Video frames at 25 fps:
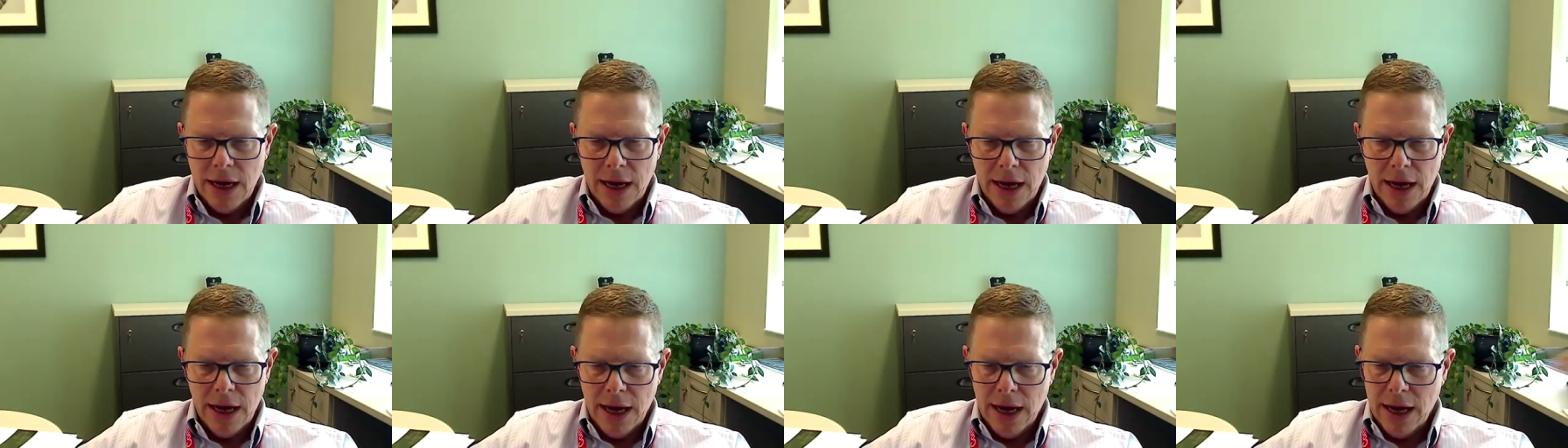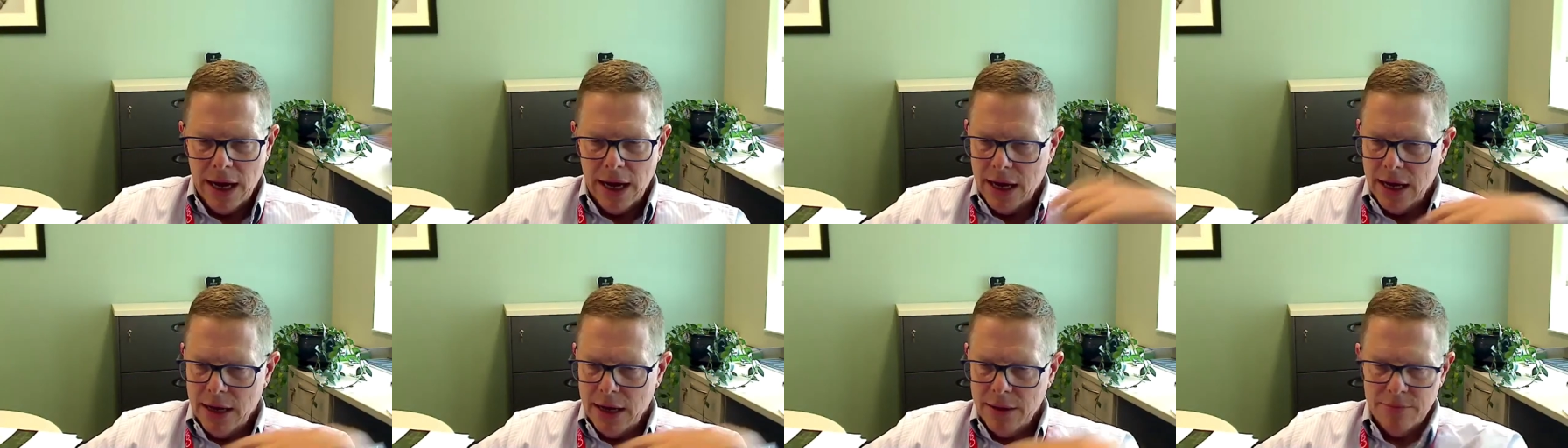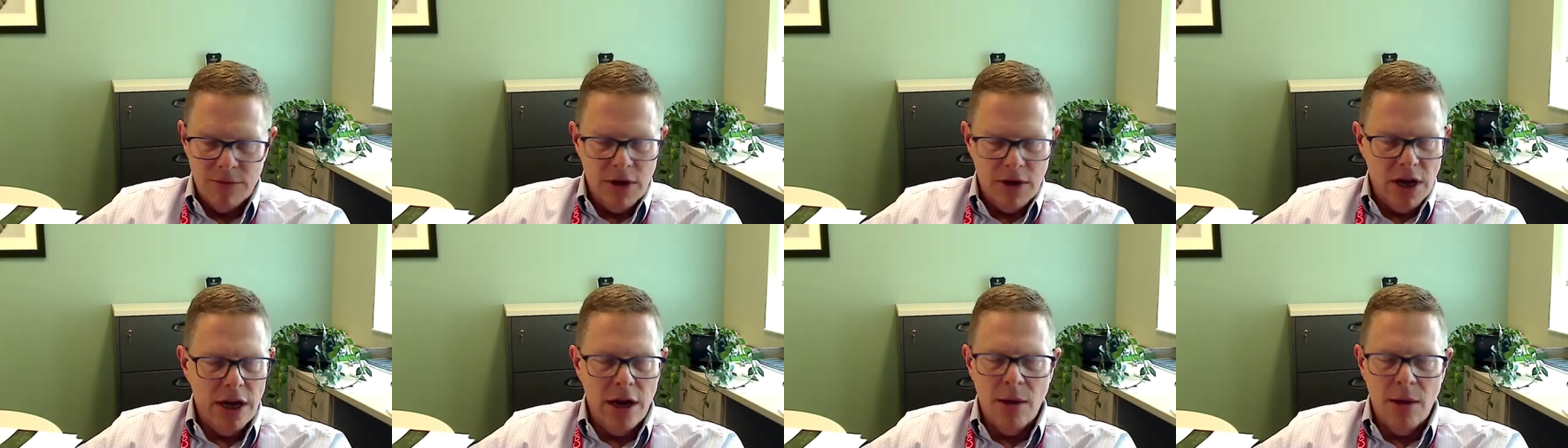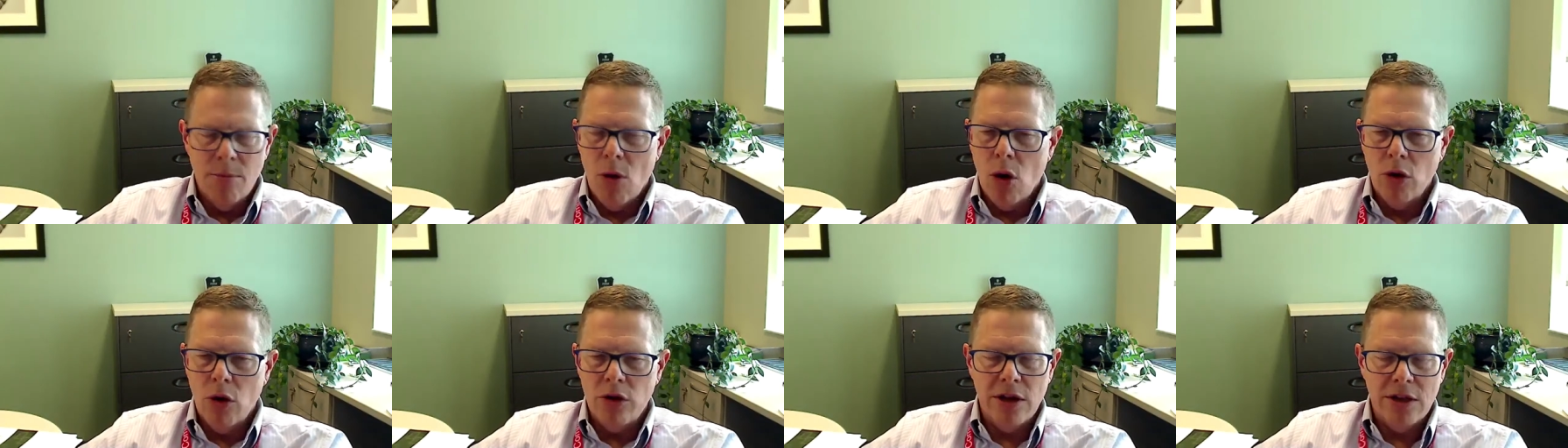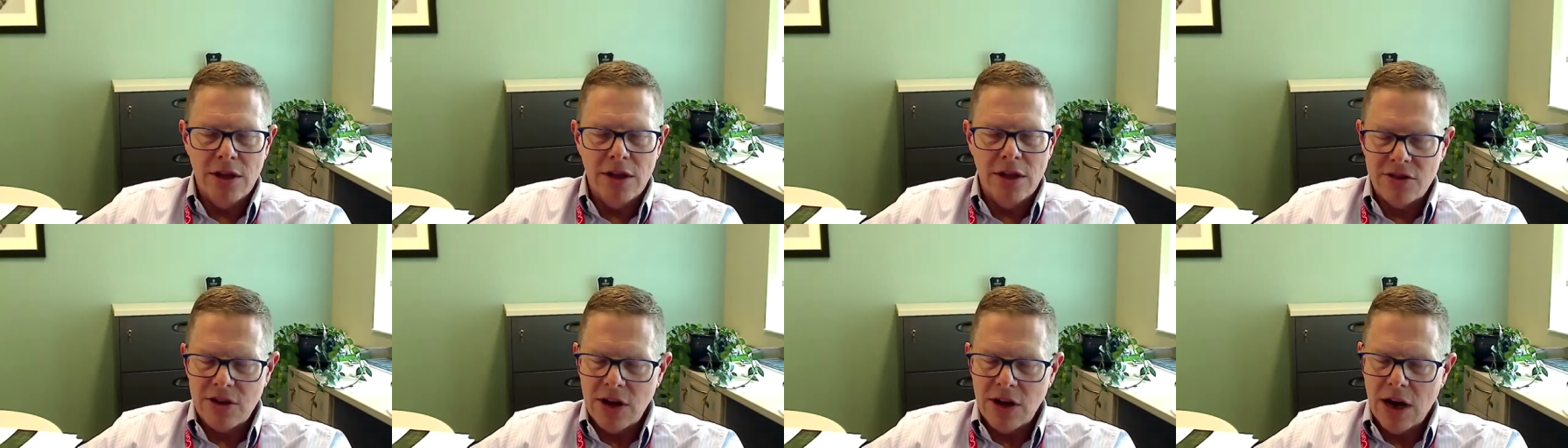uh, a pneumonia
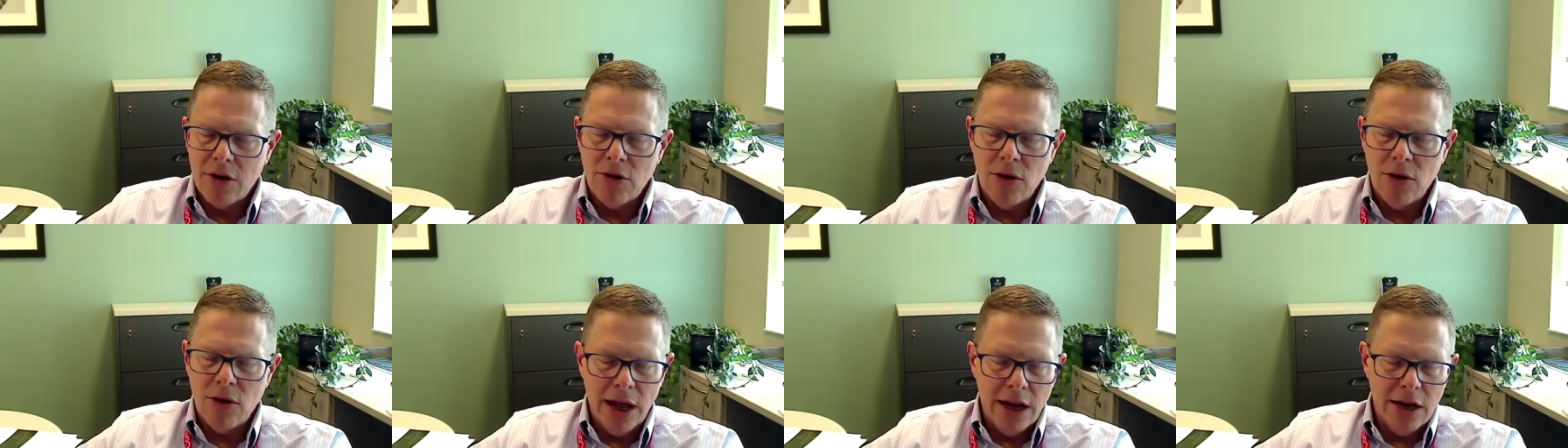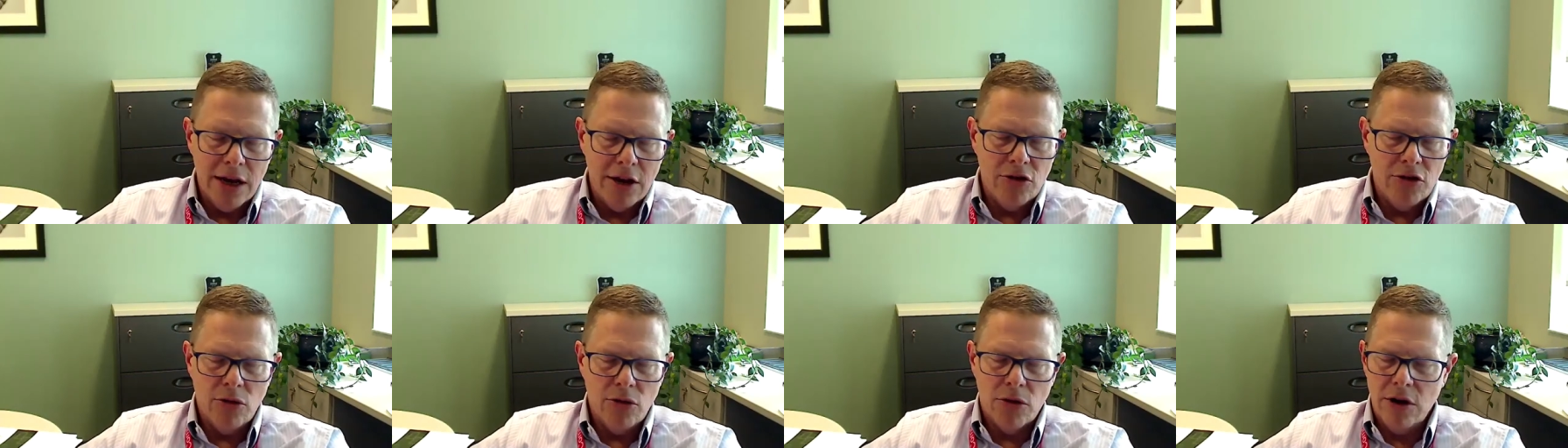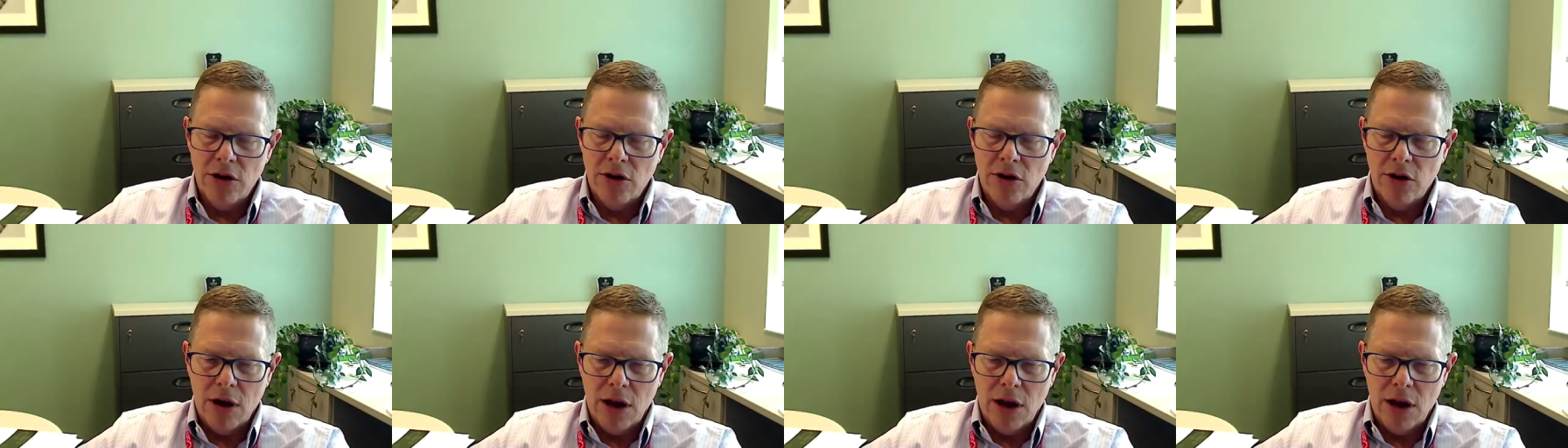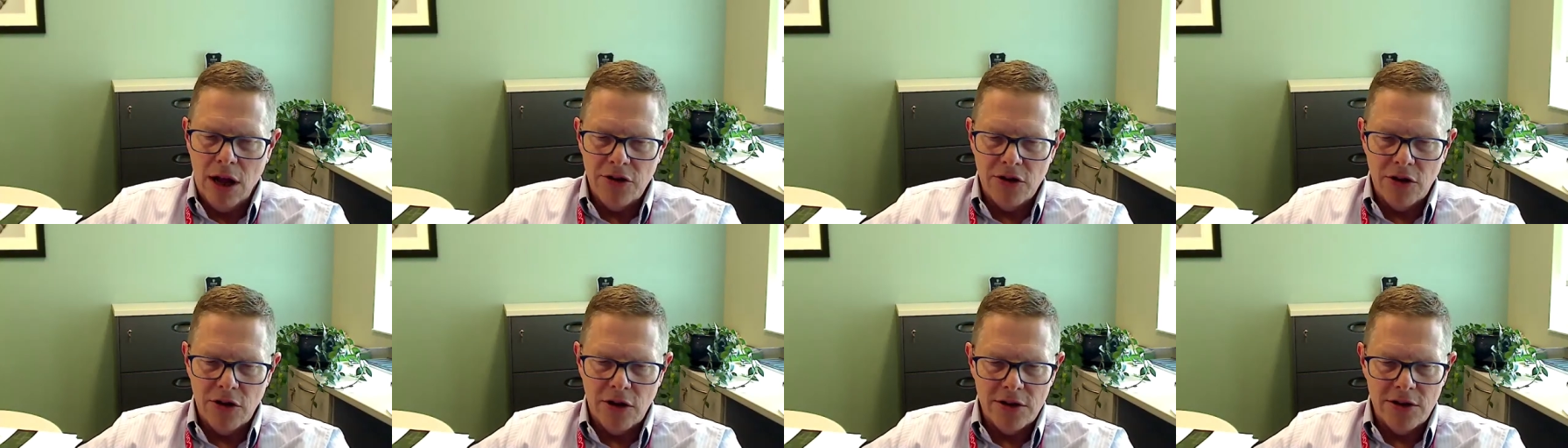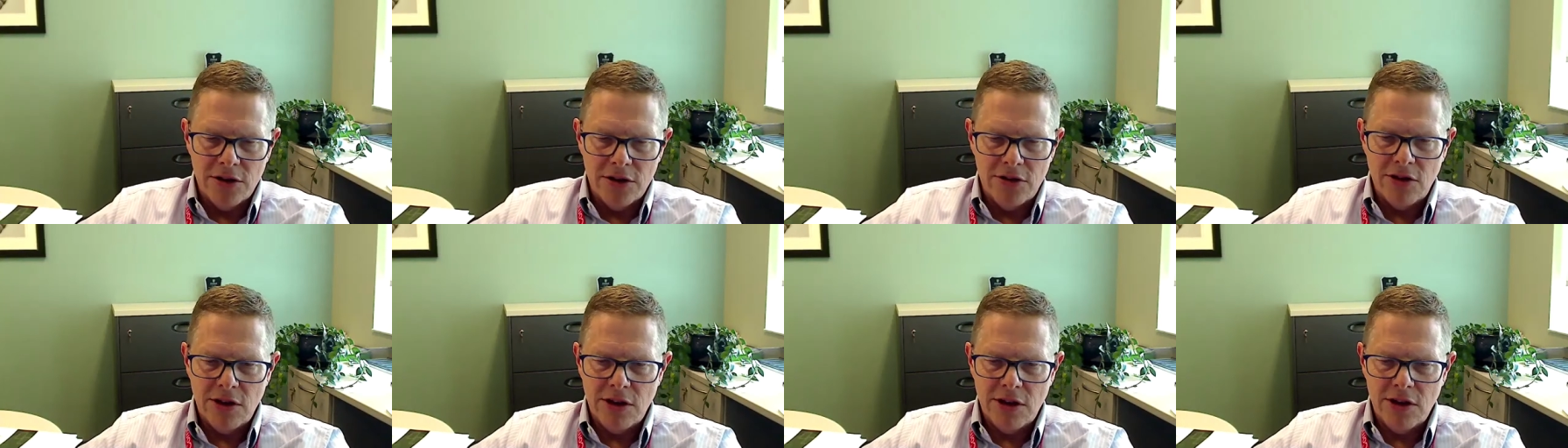that's unrelated to her neurological
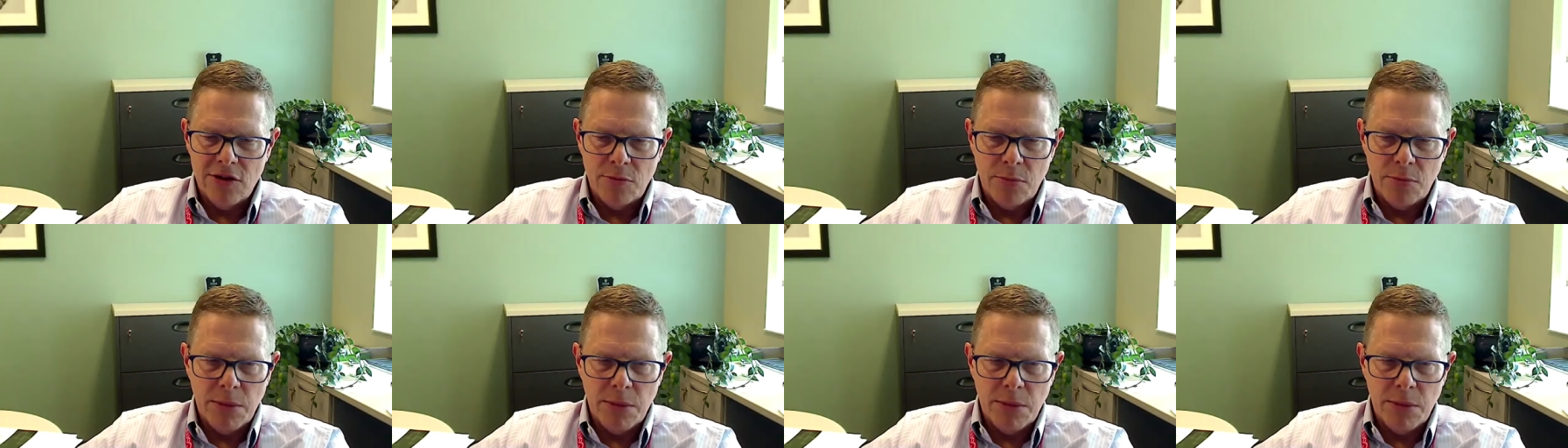disease